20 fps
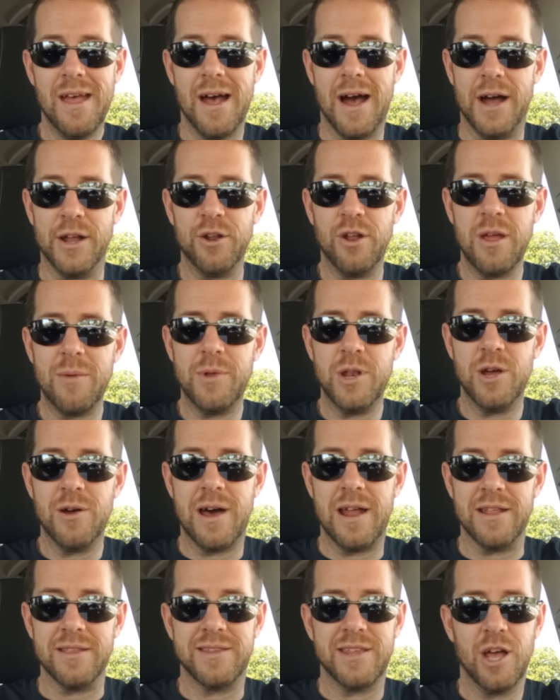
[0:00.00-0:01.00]
I don't even know
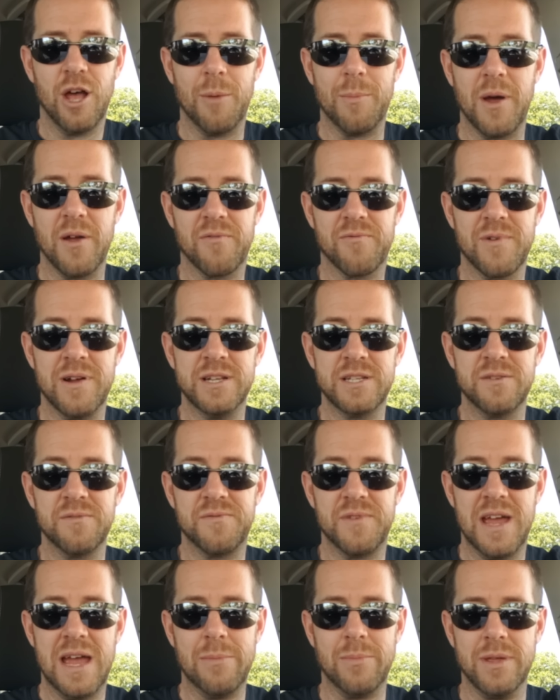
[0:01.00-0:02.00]
how to tell my friends and
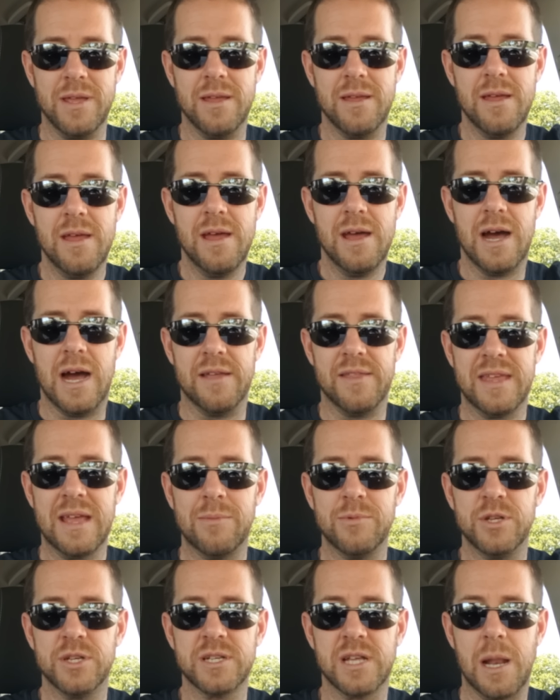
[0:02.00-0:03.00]
family. I think
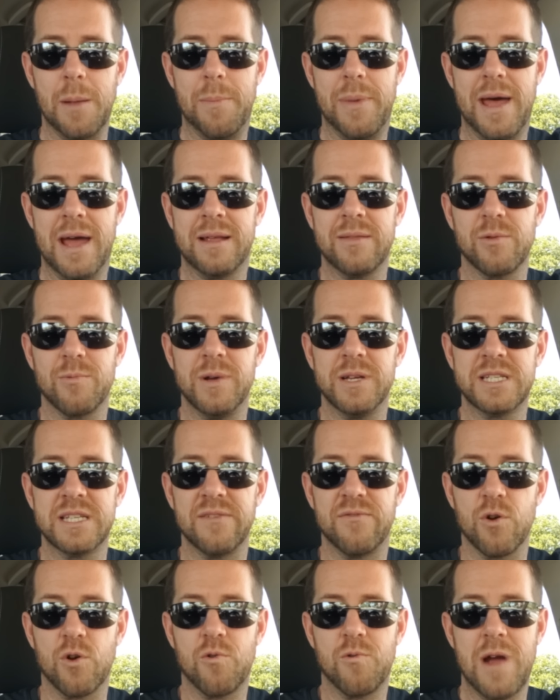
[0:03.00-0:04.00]
I'm just going to pack the rest
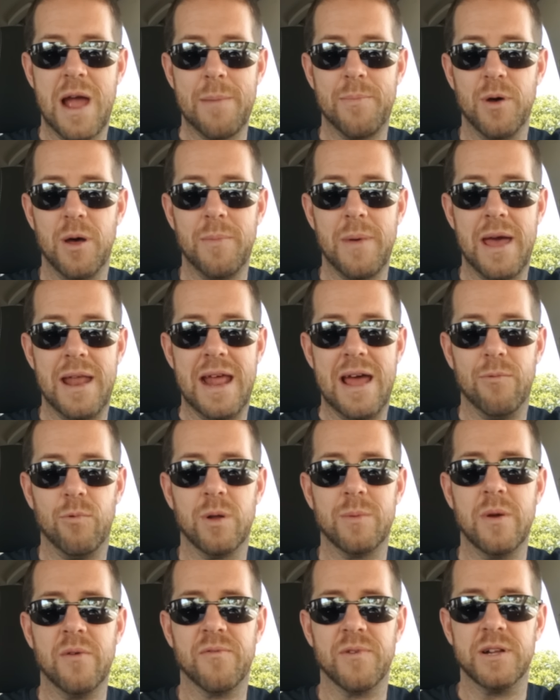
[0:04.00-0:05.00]
of her crap up and have
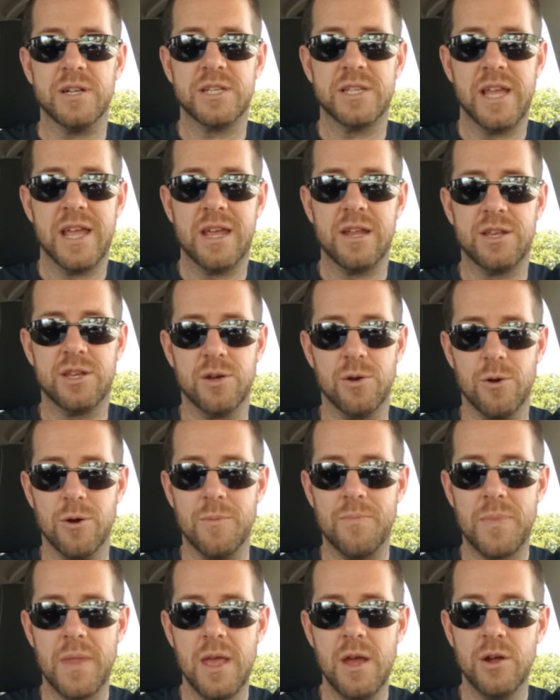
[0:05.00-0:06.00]
one of my friends take it to her.
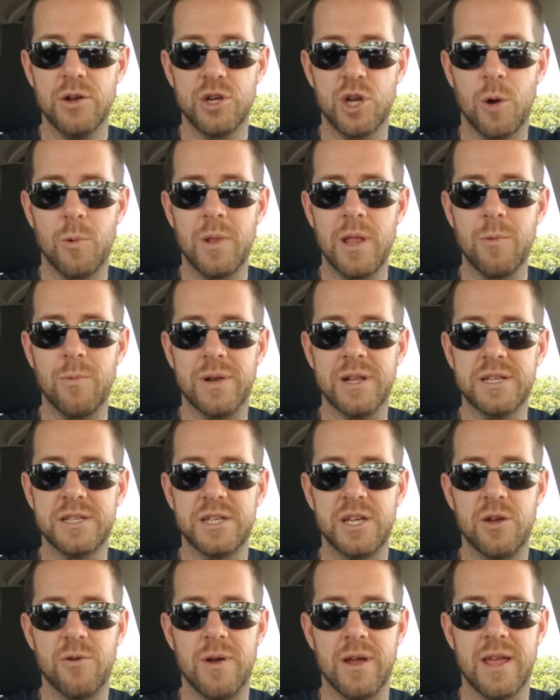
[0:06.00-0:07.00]
Don't really want to
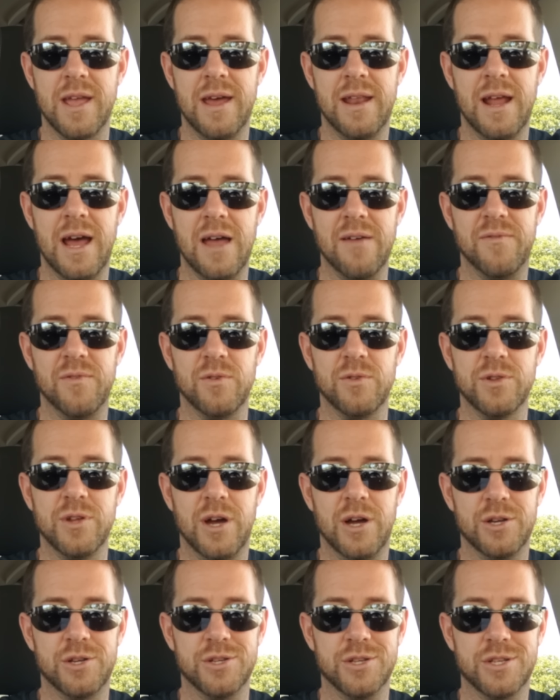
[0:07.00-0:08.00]
see her again. I feel
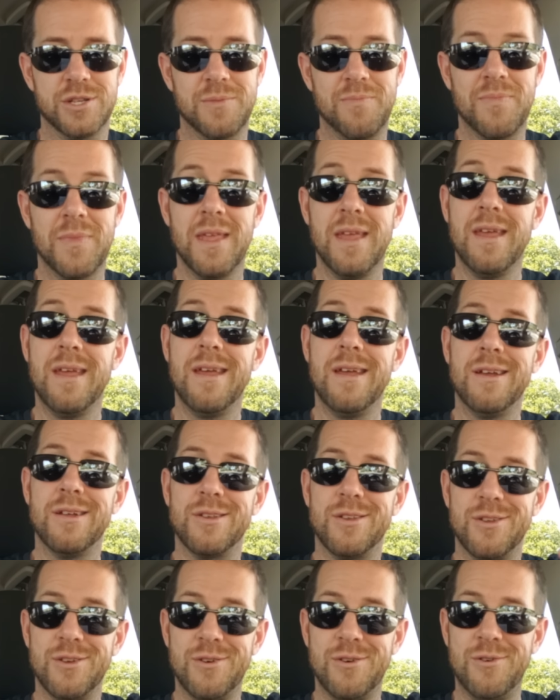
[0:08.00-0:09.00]
nauseous.
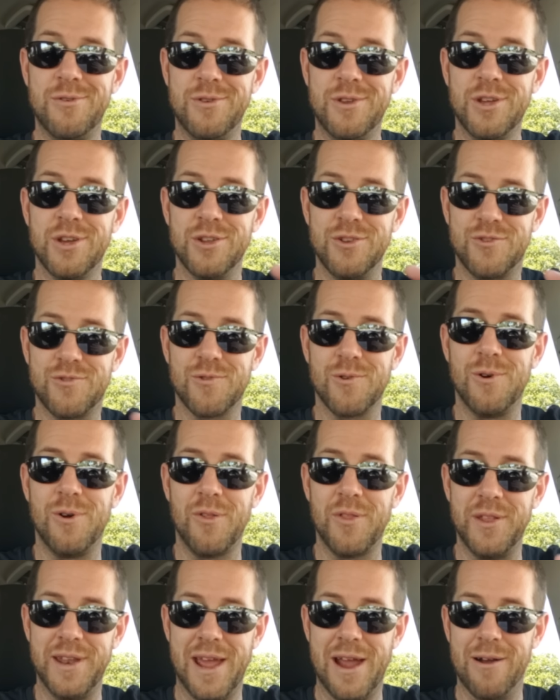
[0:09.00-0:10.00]
Dude, control
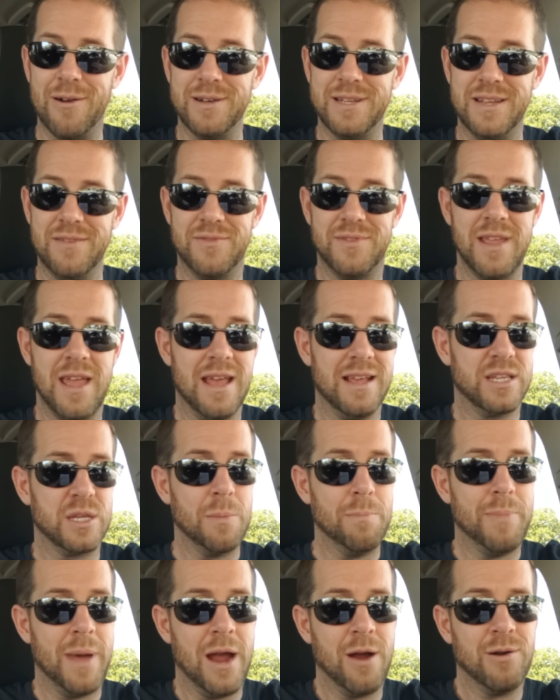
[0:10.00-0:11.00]
the narrative. As
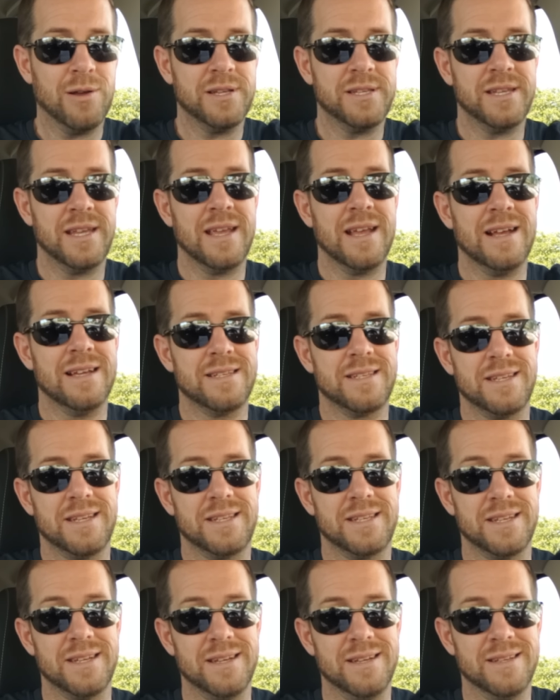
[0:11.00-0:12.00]
embarrassing as
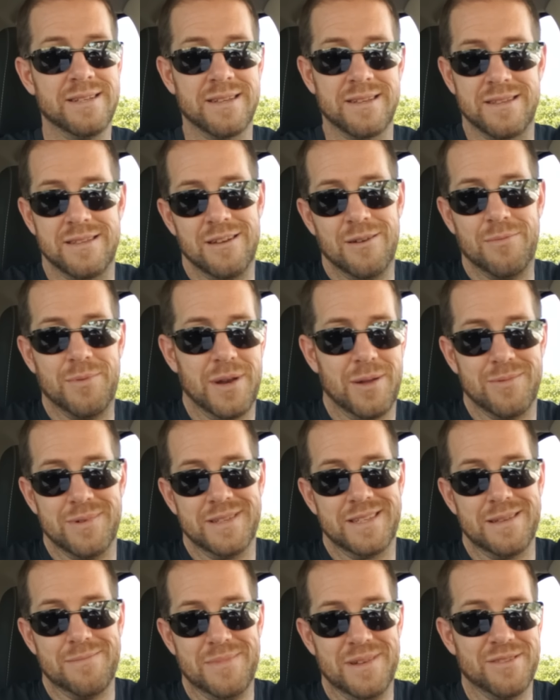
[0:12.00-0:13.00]
this is, because nobody
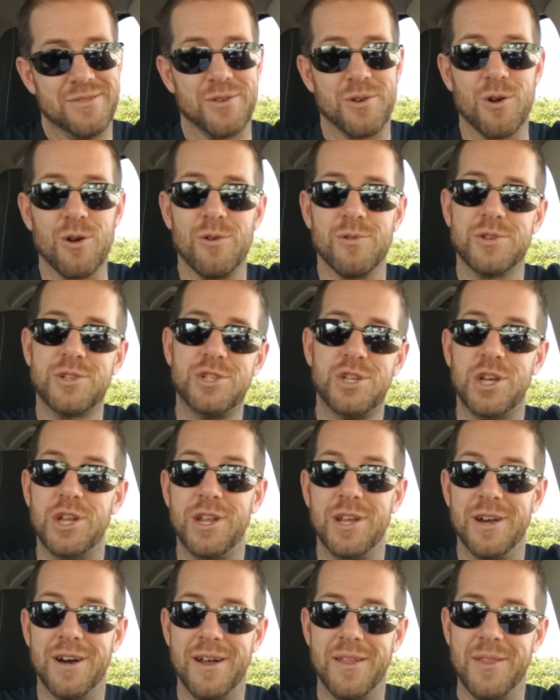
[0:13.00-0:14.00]
wants to admit their girl's
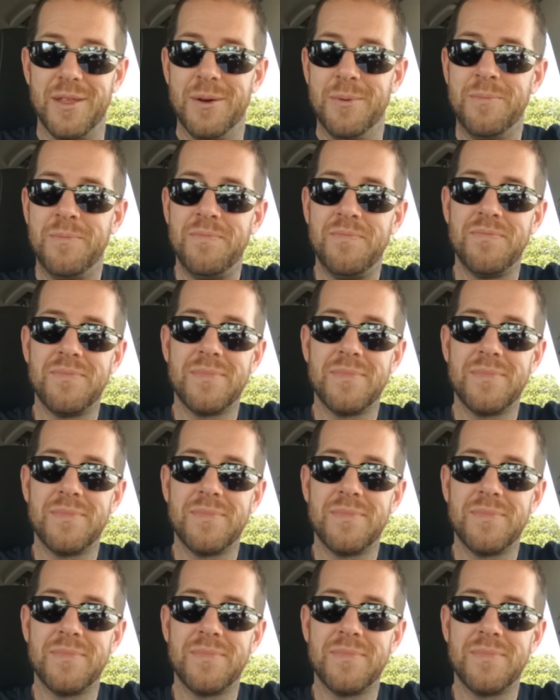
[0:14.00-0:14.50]
cheating on them.